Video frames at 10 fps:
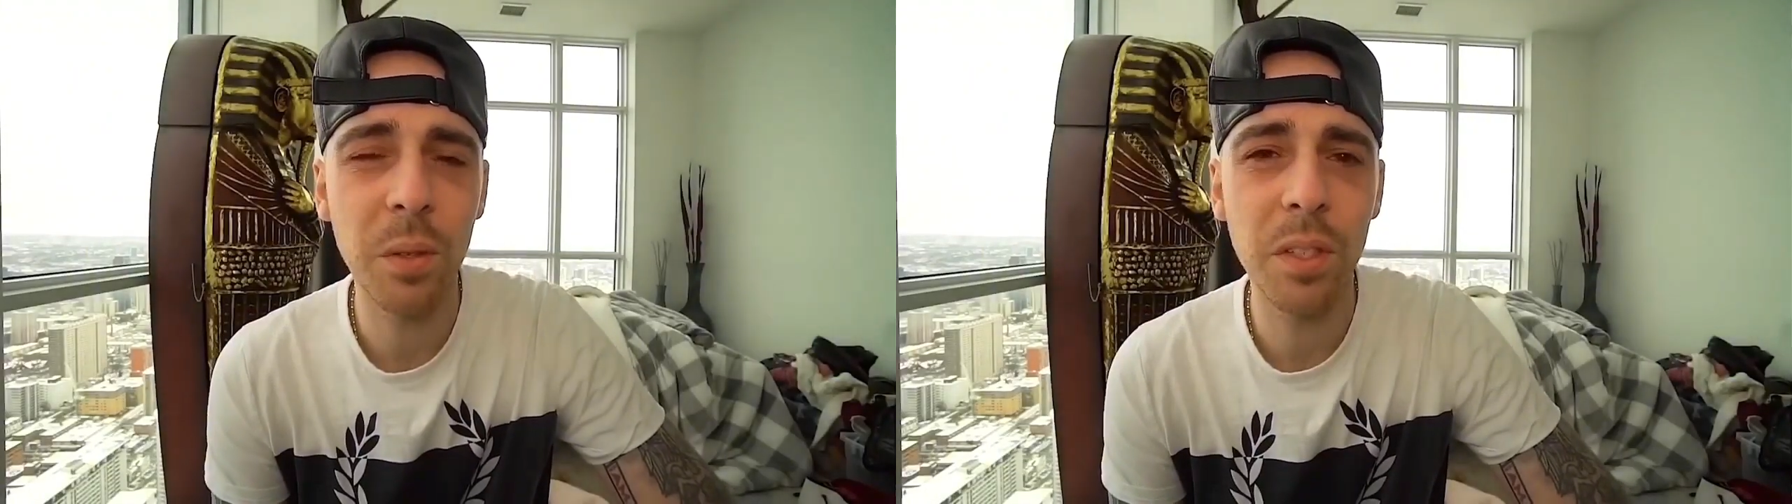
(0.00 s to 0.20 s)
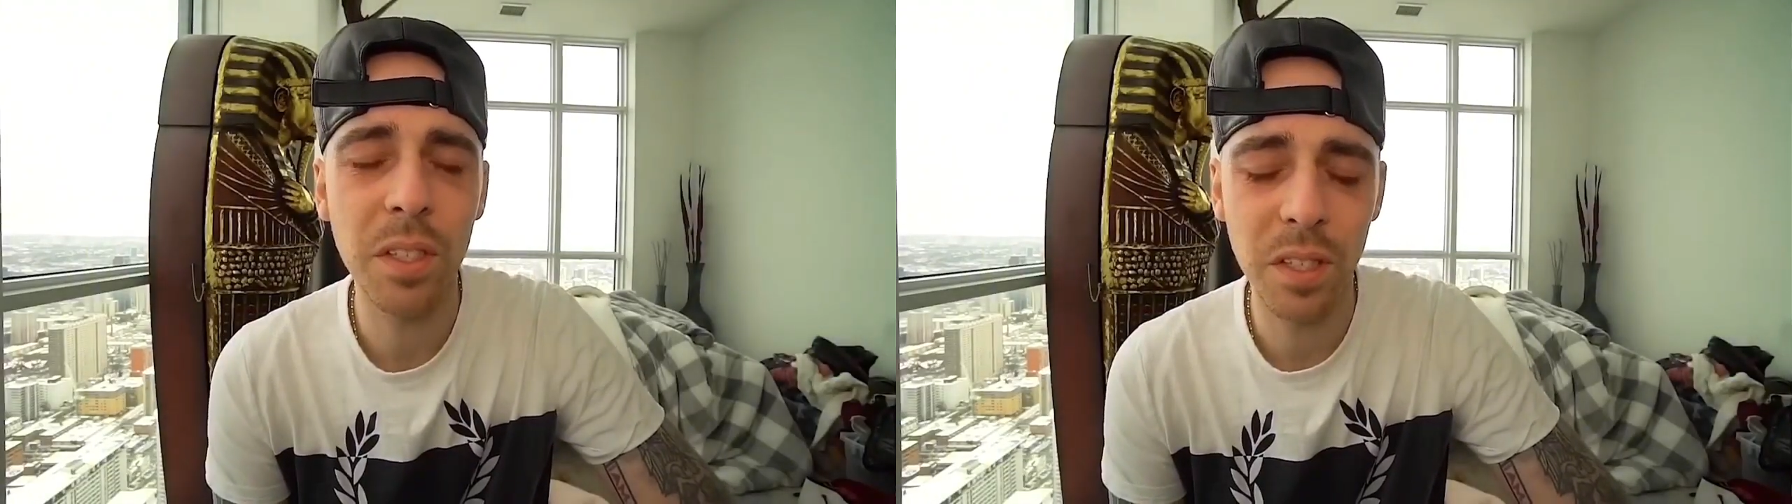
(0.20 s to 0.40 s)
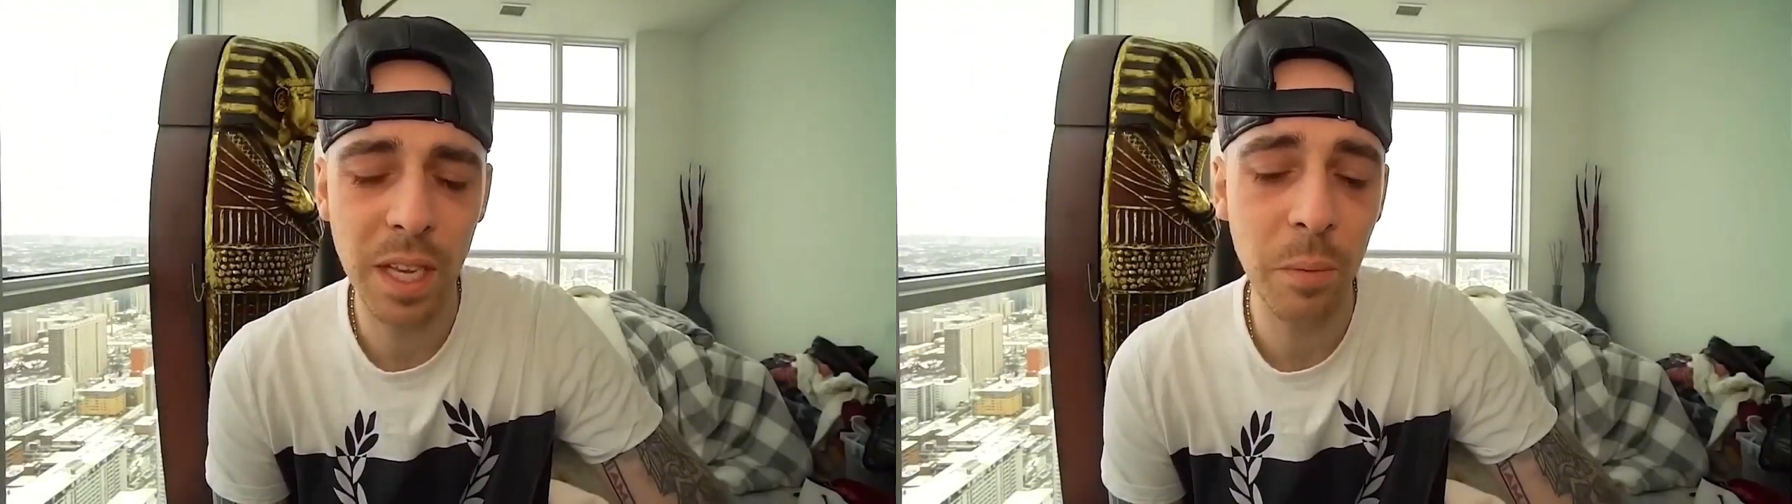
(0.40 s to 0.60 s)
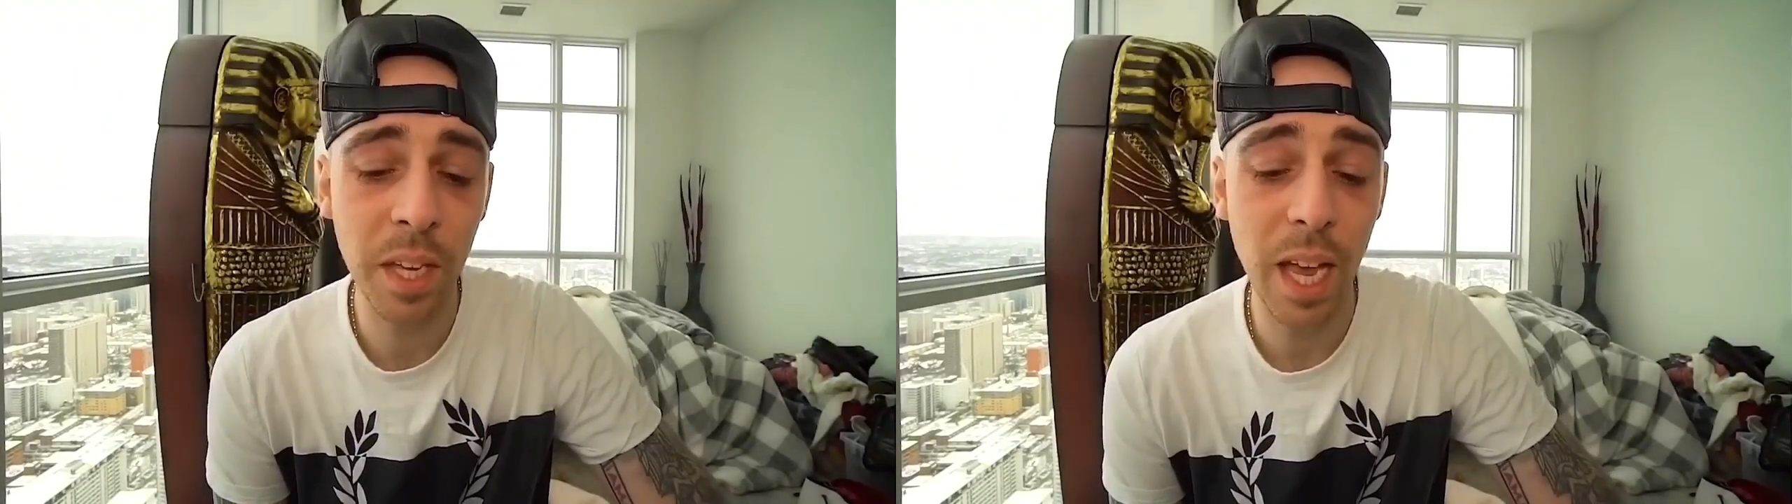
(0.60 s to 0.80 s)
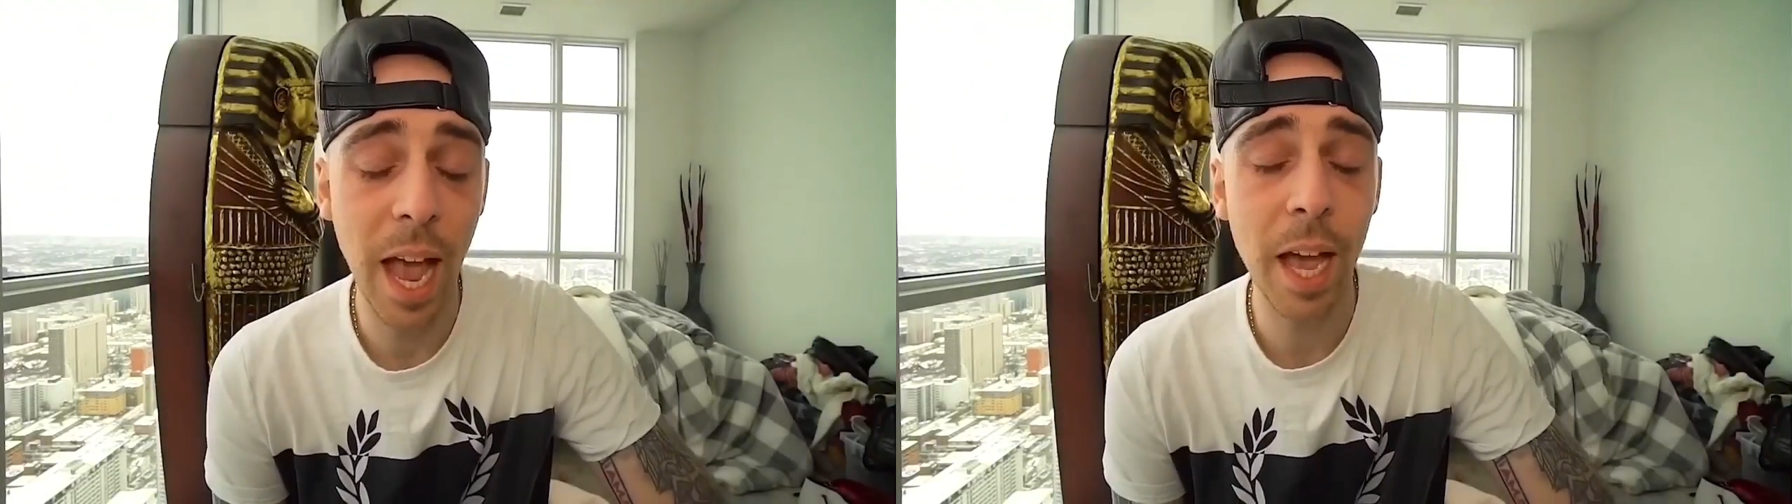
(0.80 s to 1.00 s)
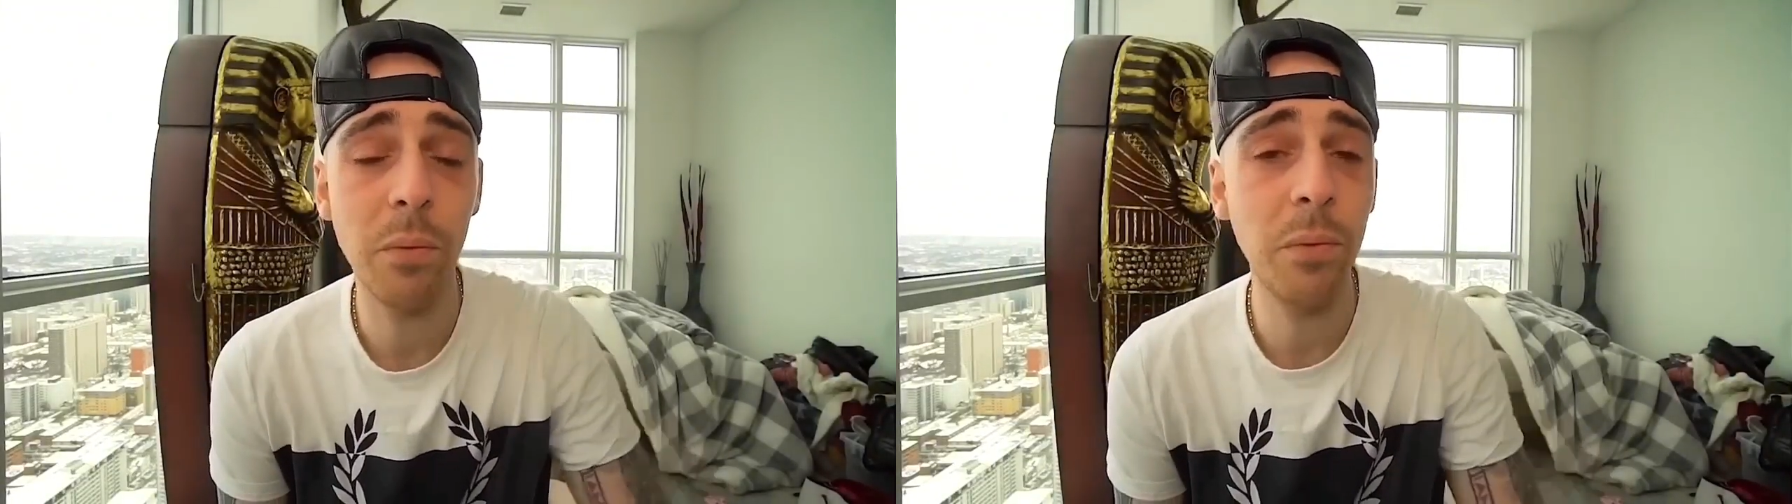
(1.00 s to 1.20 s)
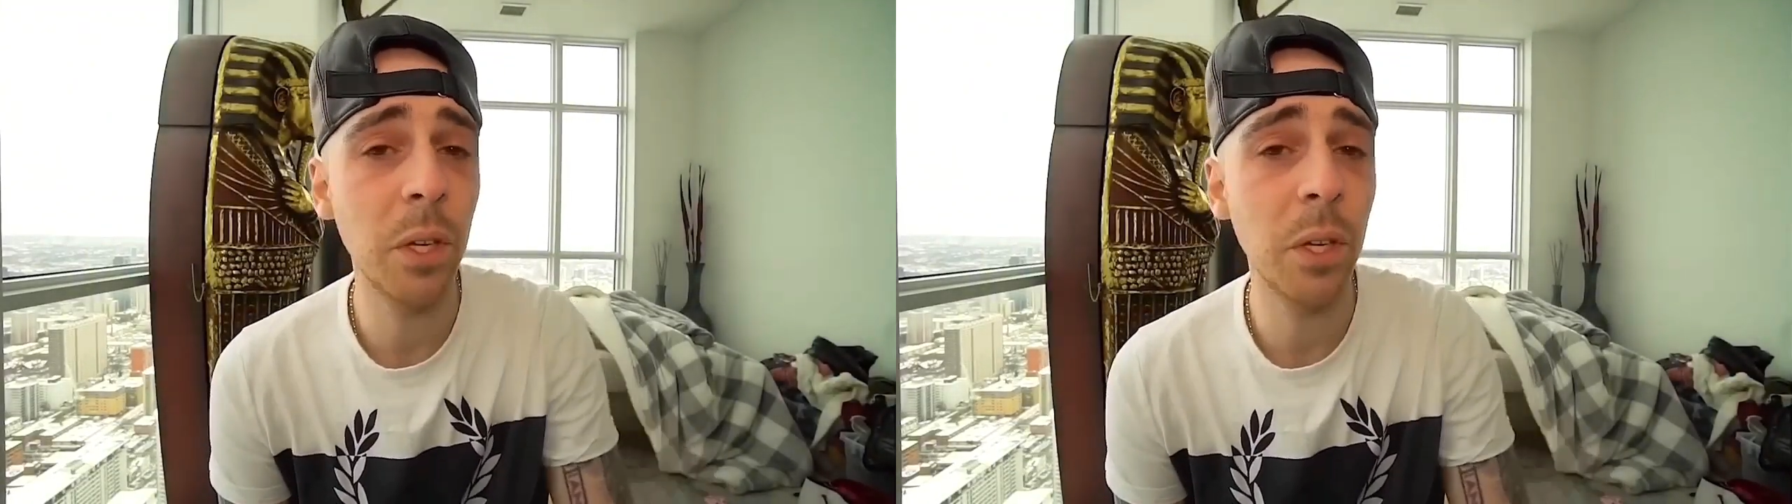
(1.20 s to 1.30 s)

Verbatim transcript: of the worst YouTubers